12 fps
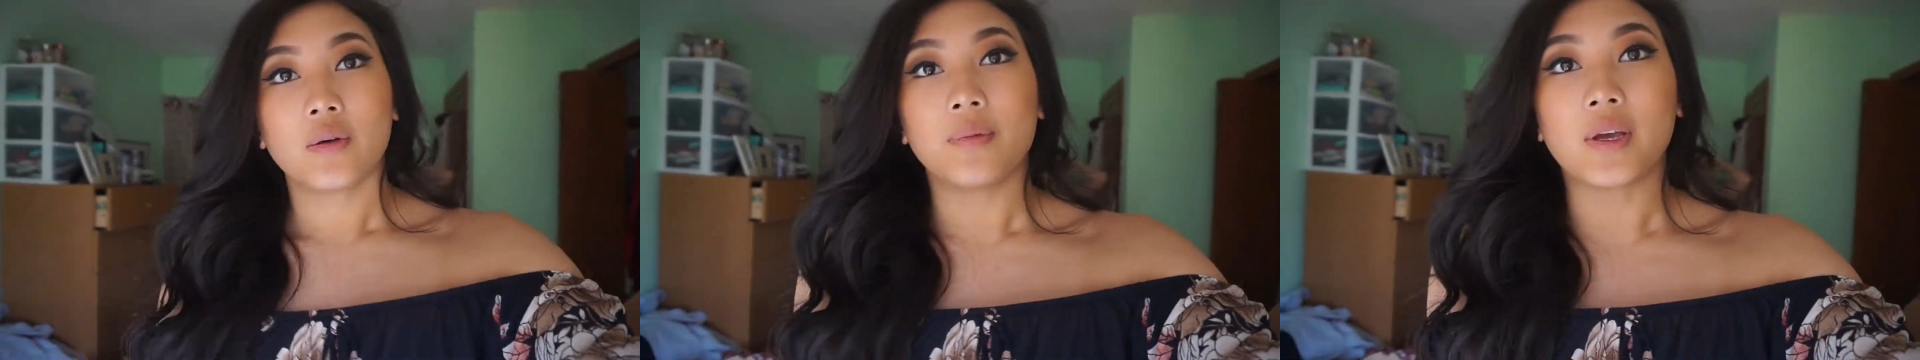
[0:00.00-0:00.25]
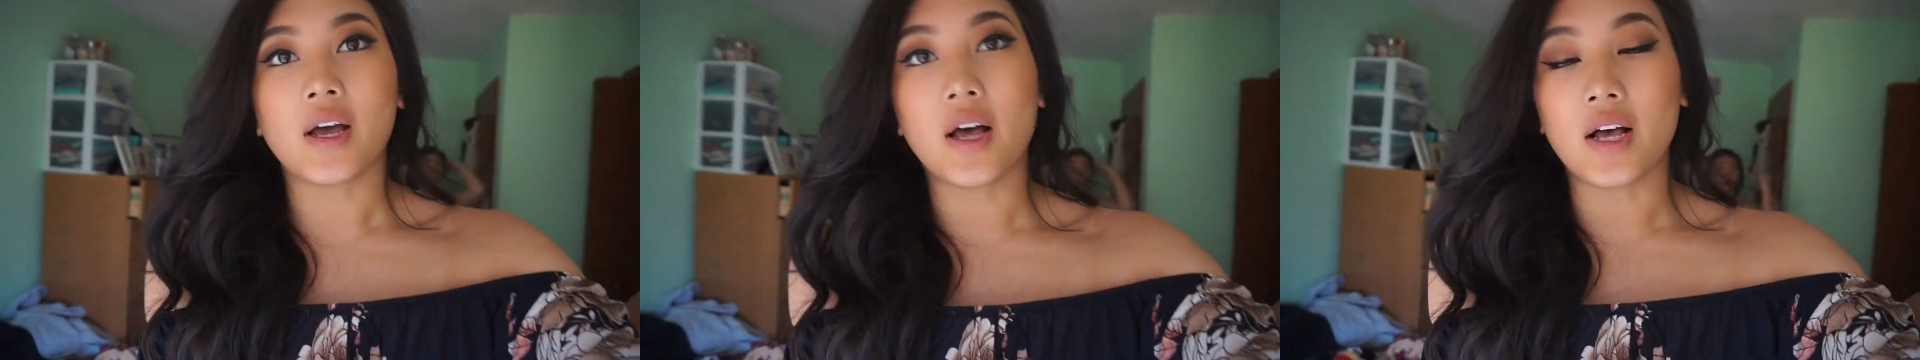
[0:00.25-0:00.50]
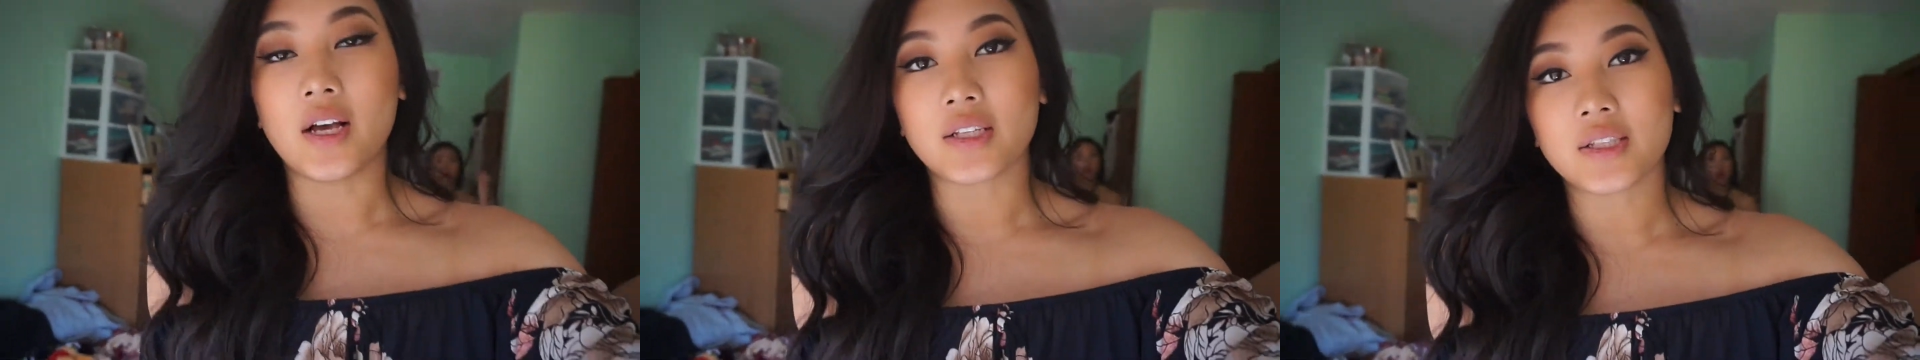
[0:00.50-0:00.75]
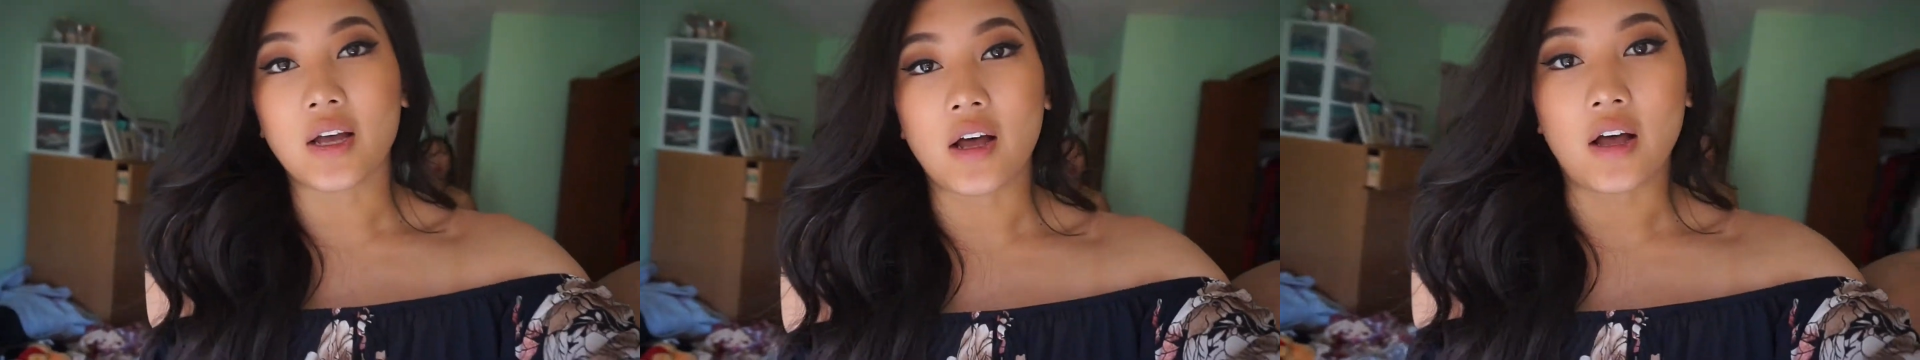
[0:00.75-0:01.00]

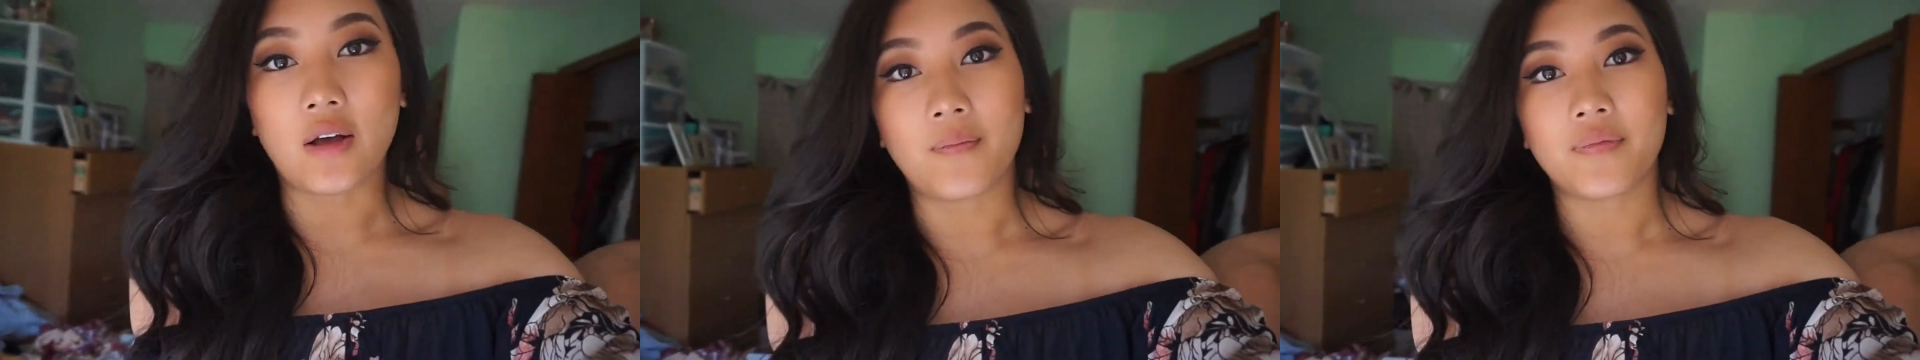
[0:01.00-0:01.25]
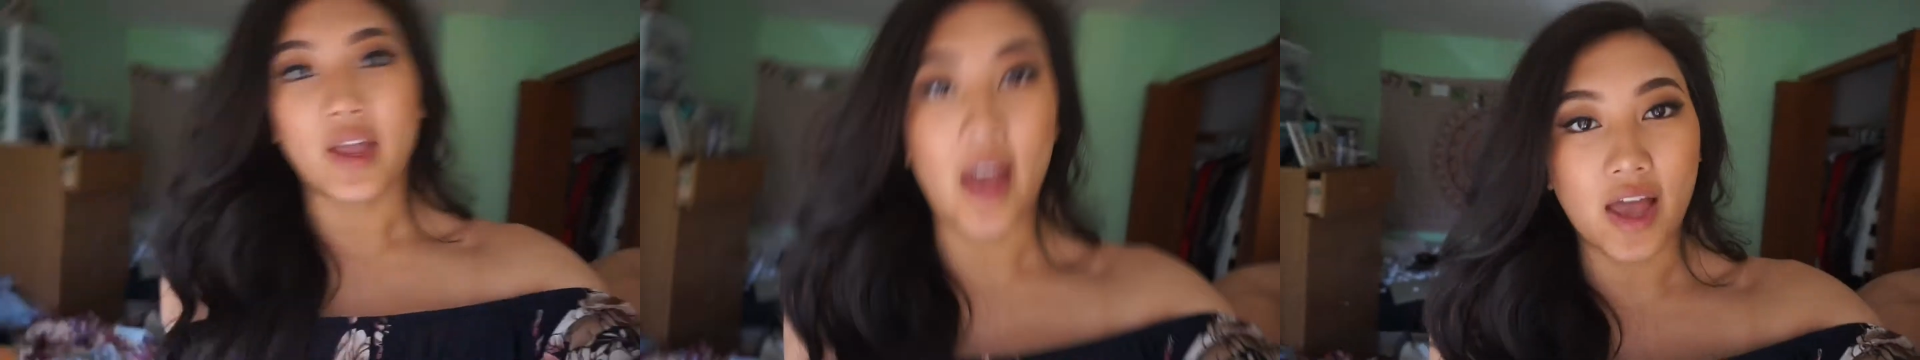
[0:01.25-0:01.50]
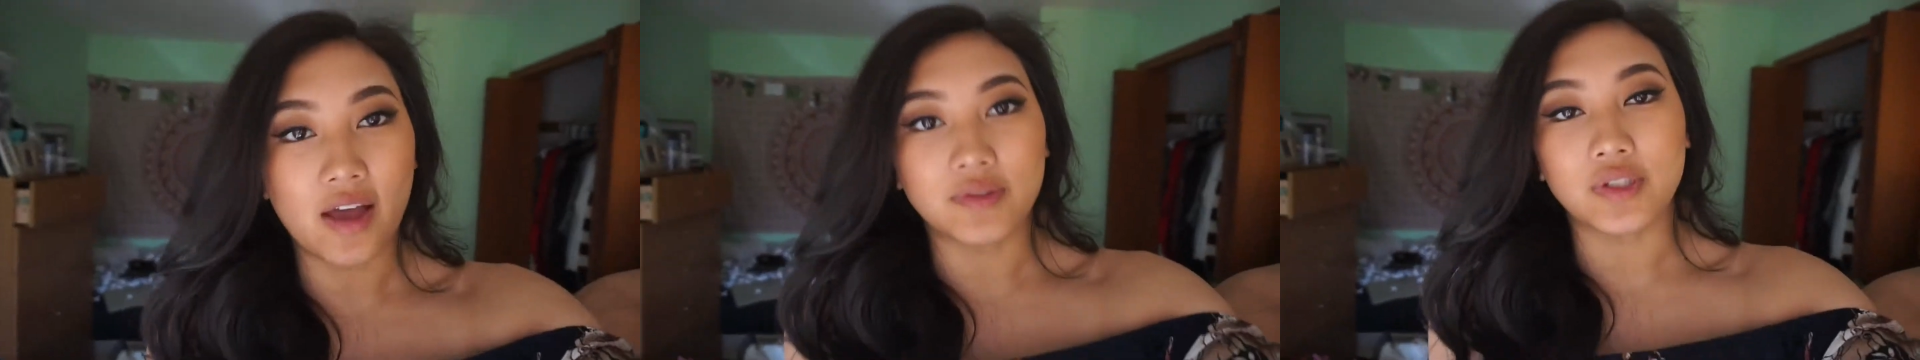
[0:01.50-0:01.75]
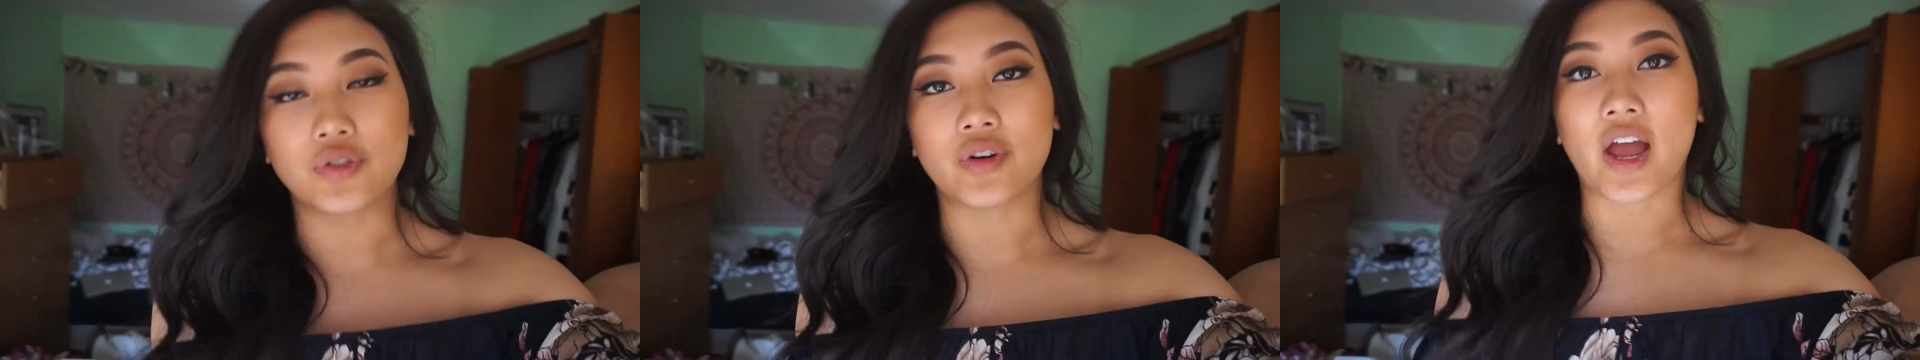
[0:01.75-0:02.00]
Because I have
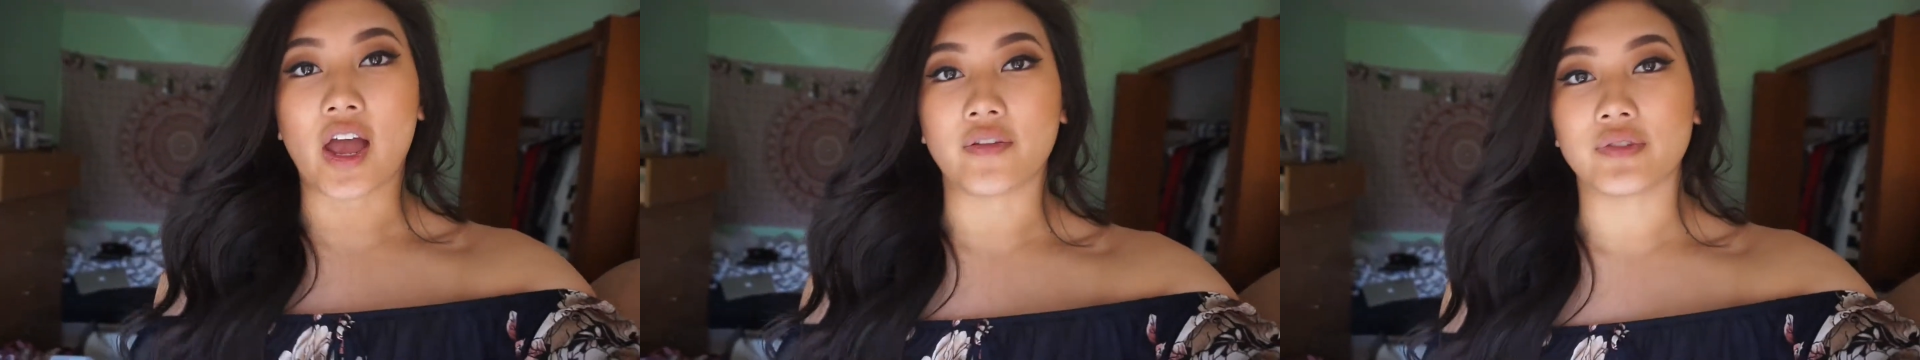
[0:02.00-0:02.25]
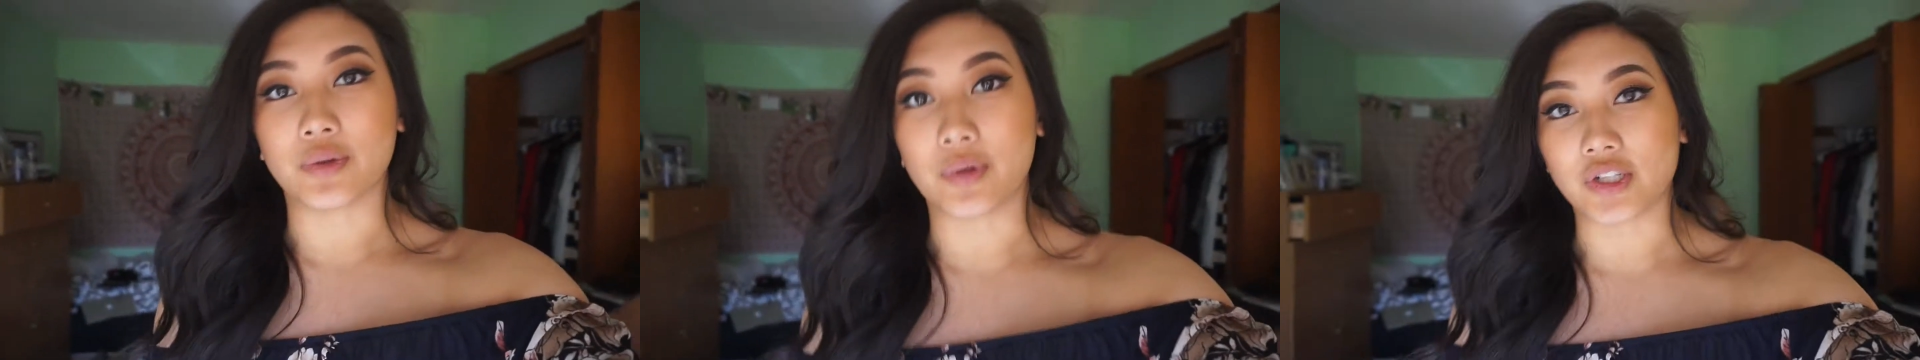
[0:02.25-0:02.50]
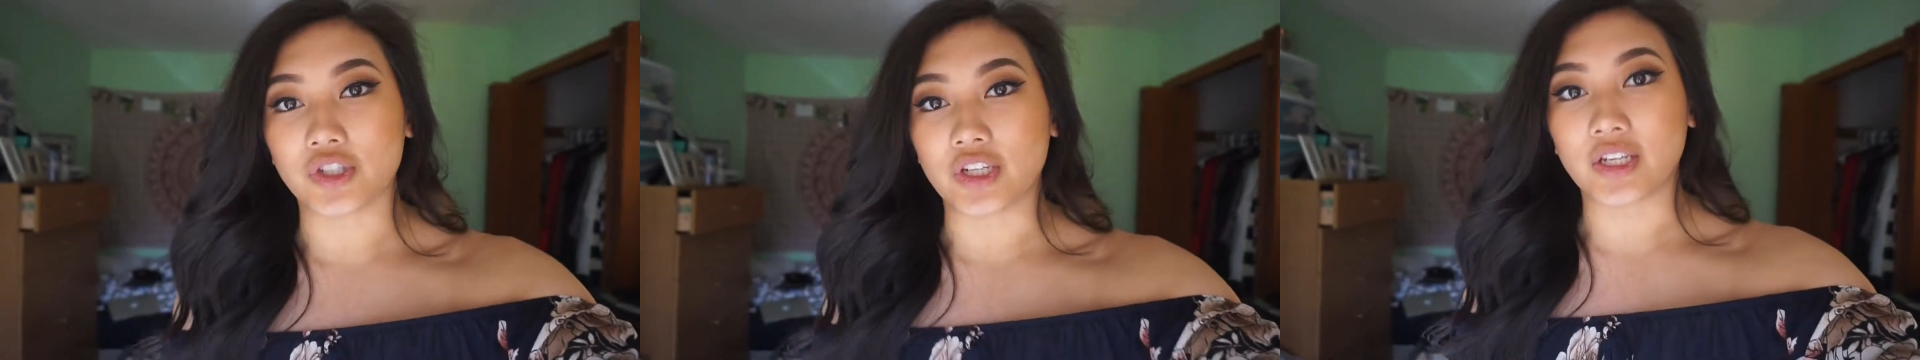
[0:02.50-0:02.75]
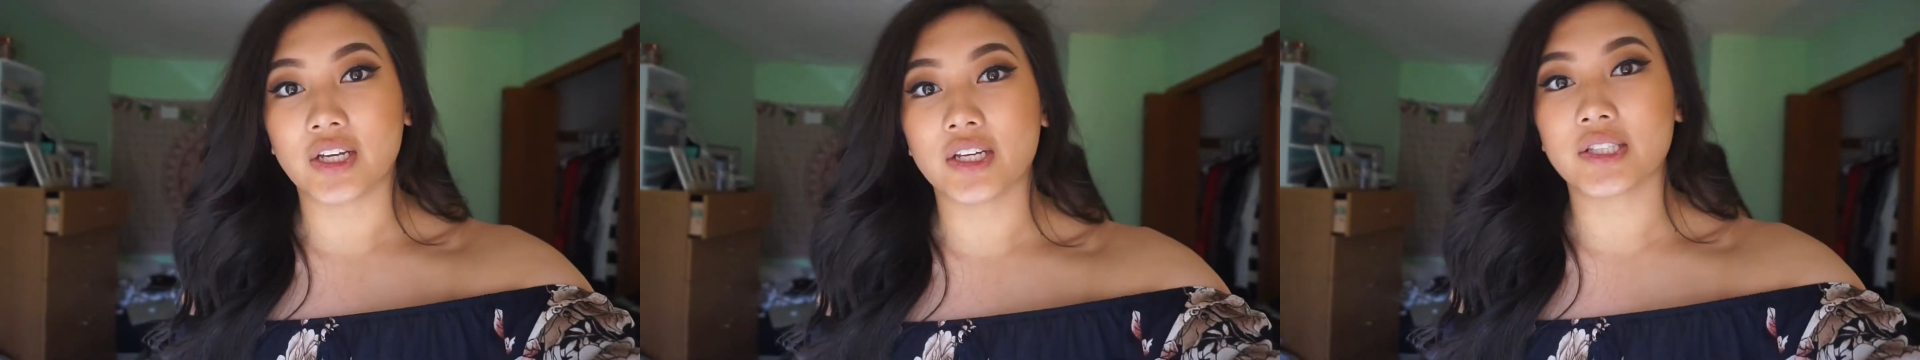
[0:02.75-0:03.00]
to drive to where
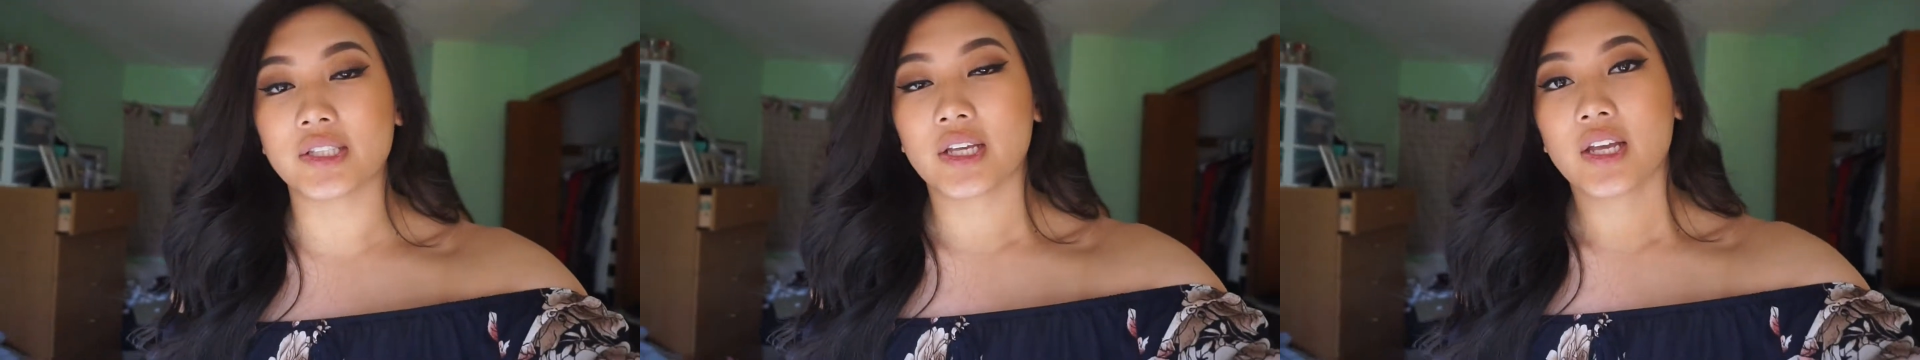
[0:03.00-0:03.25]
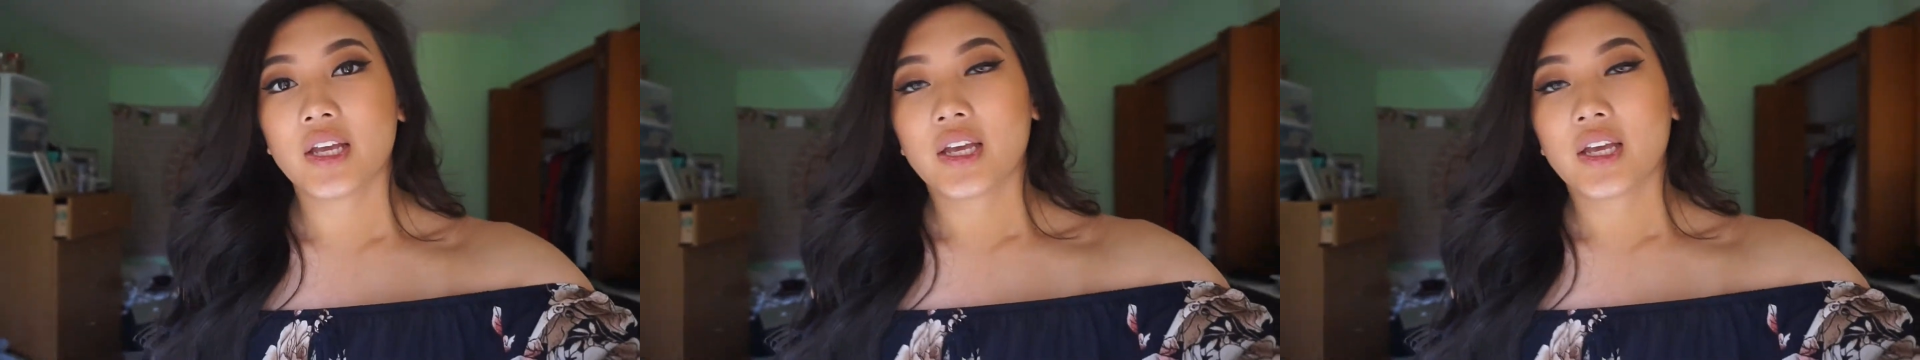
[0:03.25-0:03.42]
she is.